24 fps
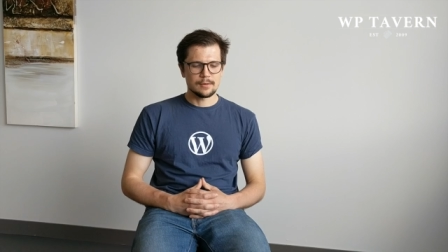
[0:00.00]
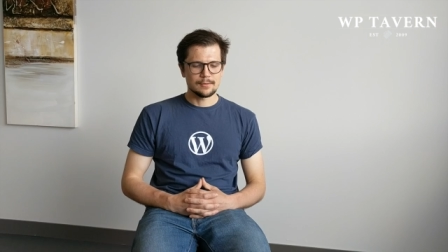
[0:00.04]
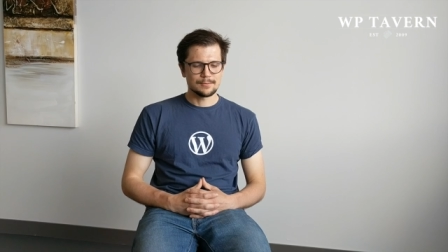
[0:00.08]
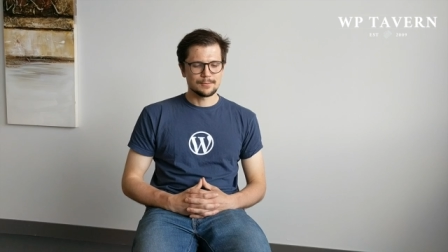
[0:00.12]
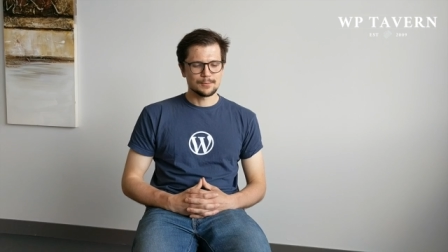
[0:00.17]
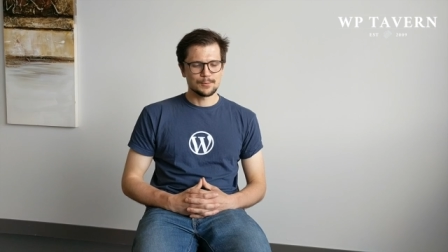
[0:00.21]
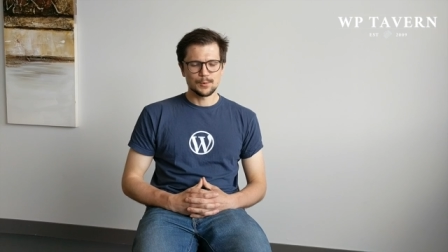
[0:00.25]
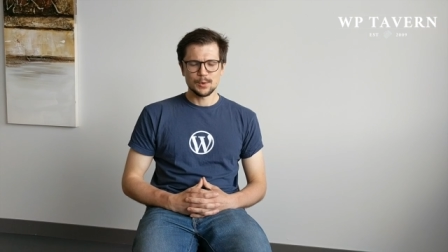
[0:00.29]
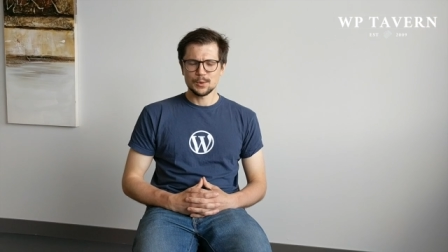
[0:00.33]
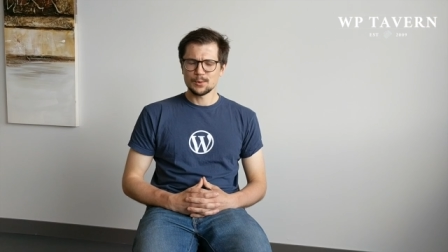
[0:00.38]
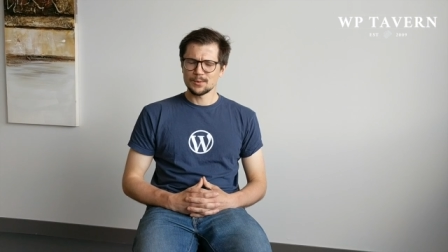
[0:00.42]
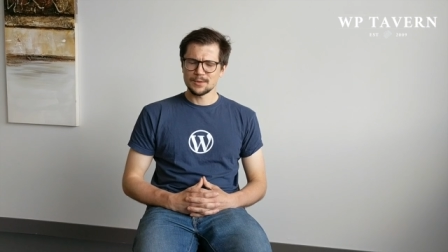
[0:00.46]

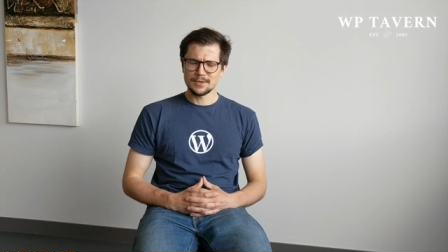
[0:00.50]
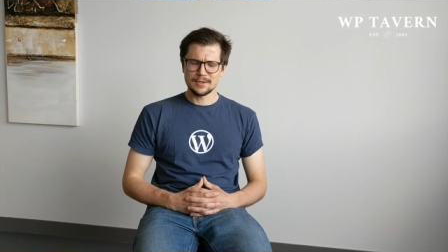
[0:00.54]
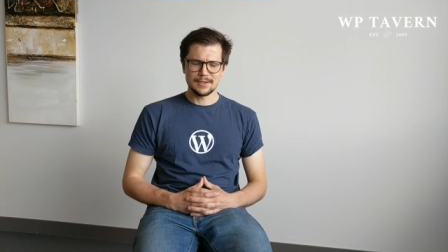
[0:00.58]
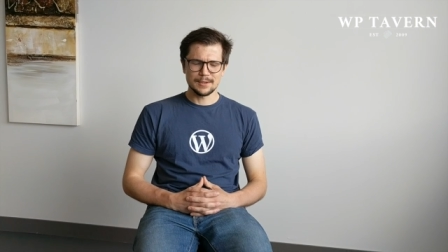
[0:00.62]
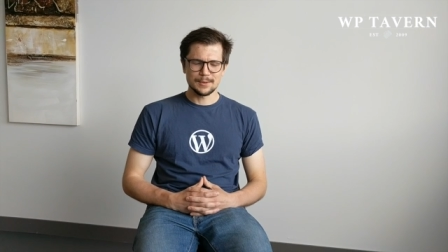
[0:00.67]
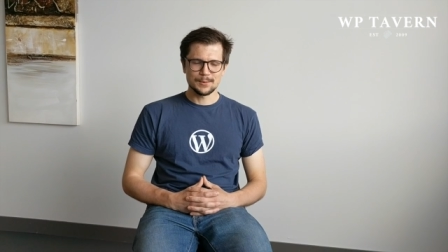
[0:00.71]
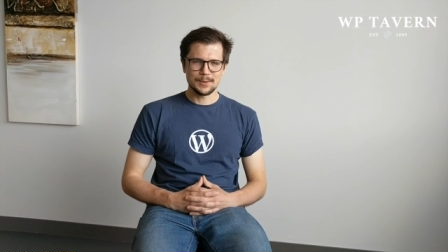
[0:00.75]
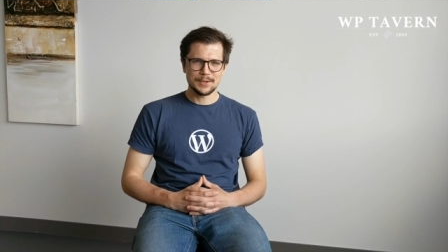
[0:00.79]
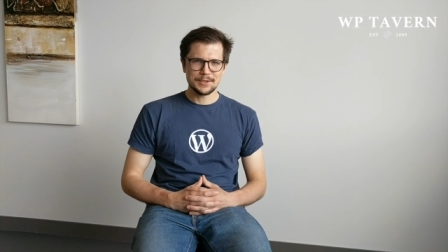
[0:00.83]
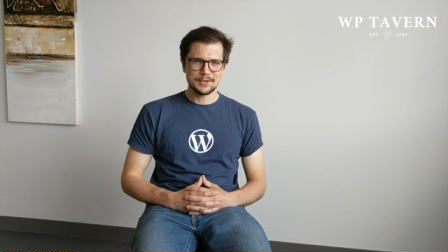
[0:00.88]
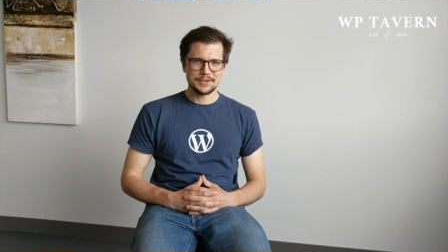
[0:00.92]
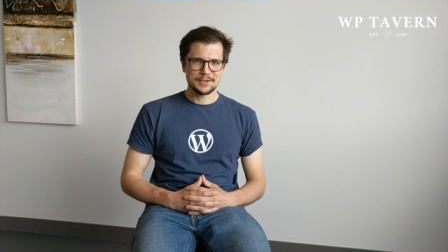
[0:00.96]
what was the
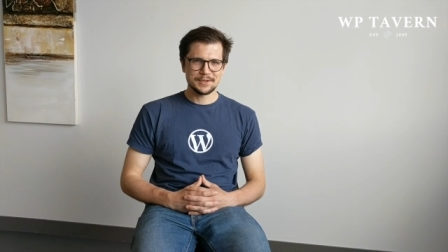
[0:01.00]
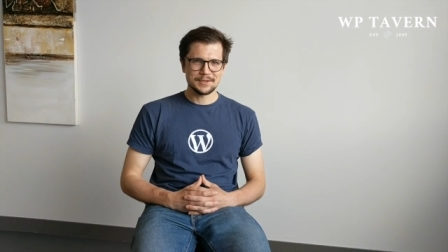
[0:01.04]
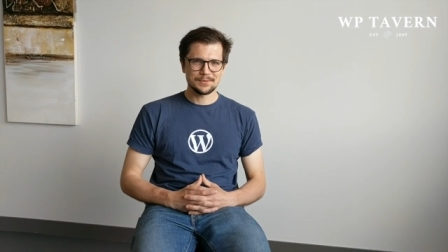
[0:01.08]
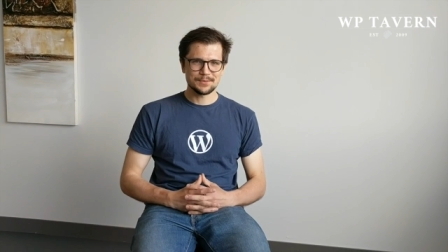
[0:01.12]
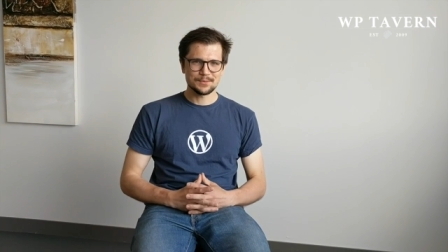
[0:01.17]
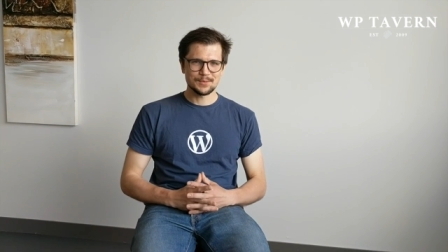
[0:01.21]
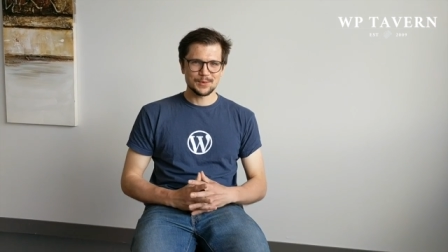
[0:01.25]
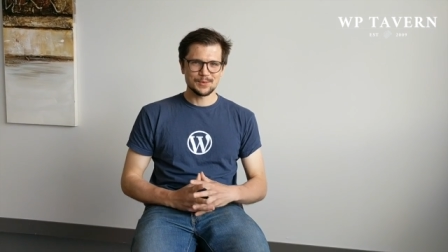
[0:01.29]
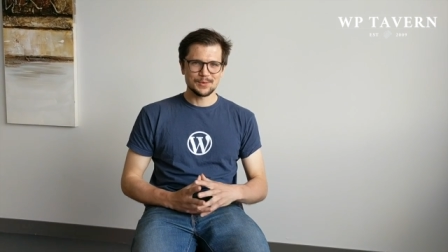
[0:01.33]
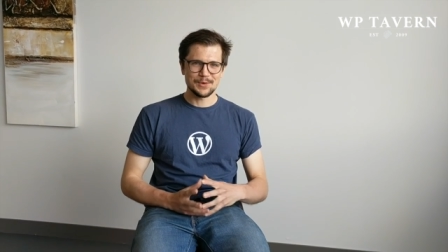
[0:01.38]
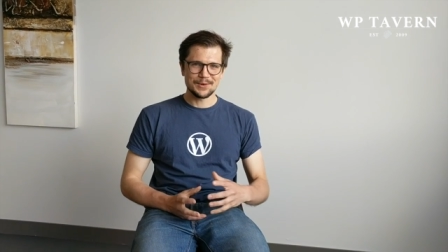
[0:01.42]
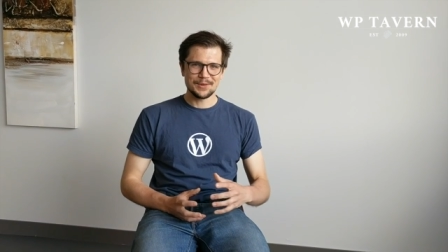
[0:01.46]
question
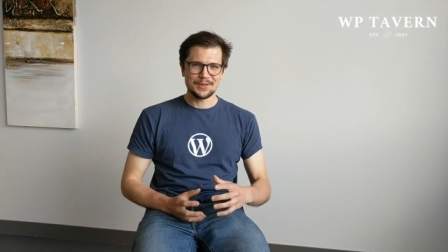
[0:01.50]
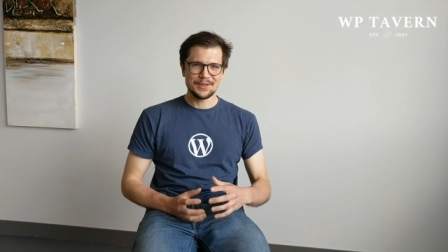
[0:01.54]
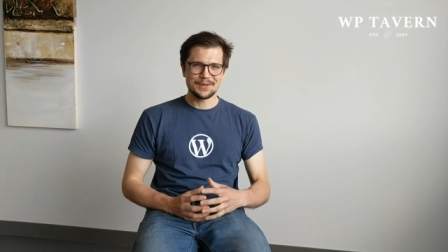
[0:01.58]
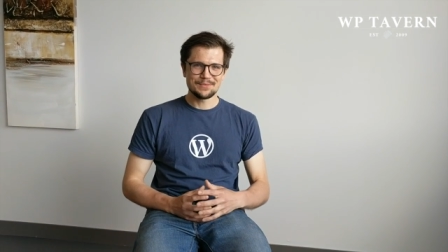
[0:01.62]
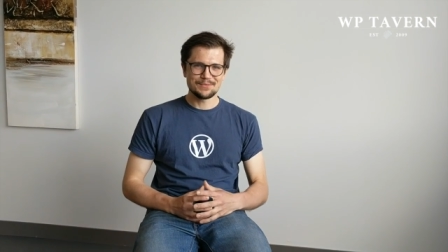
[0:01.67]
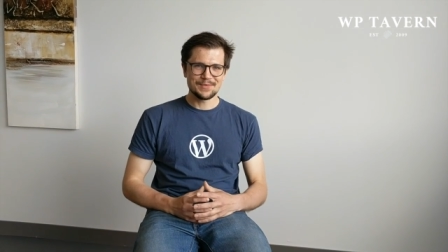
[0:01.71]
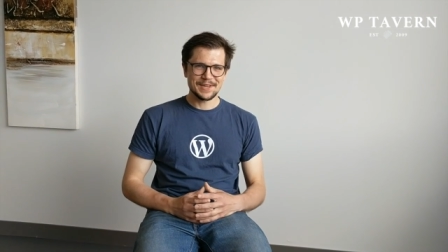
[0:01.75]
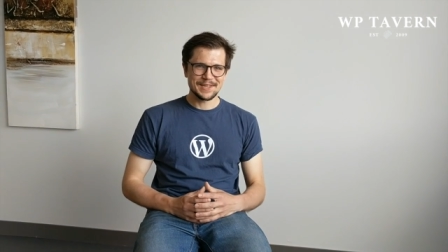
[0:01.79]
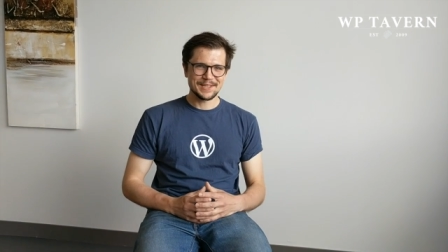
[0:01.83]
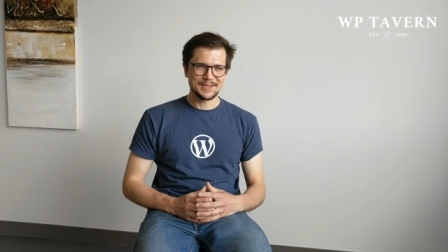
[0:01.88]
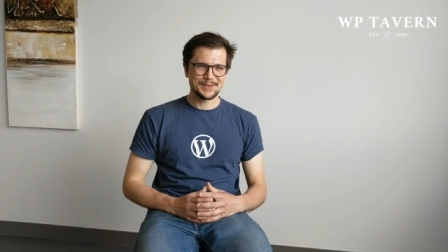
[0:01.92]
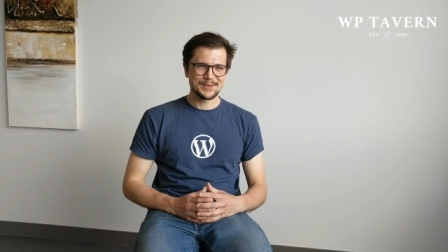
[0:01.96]
about Theme
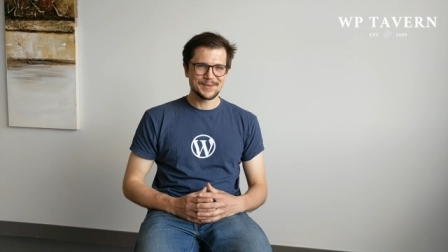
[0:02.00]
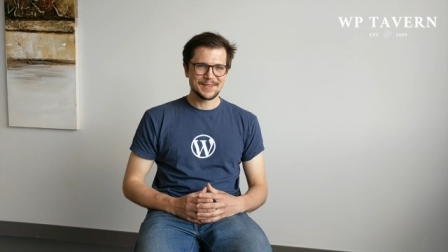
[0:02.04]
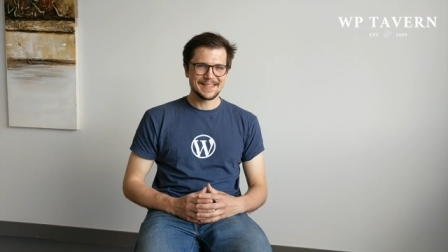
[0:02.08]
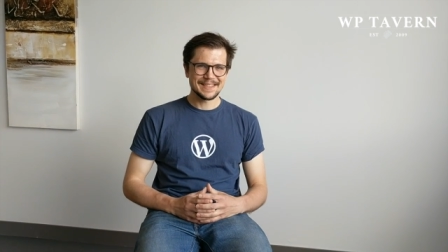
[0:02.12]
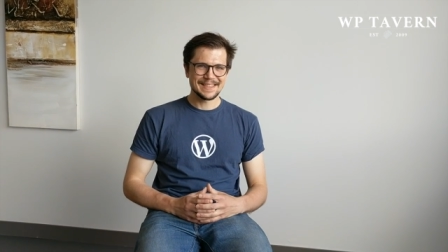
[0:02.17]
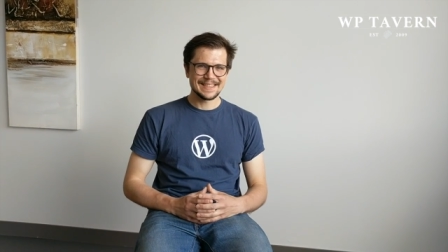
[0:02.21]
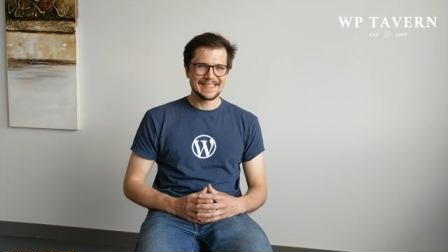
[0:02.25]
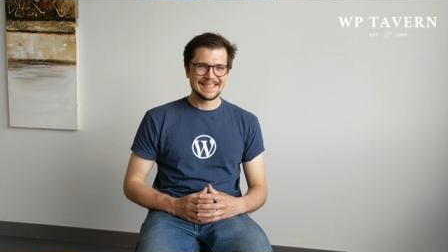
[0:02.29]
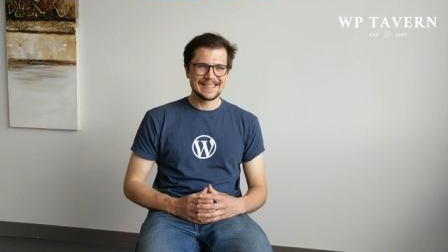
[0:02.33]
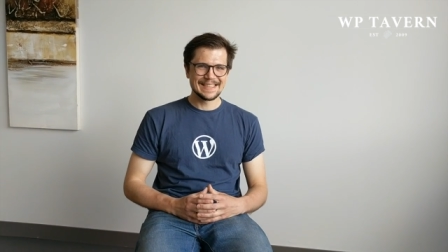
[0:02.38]
Patio again?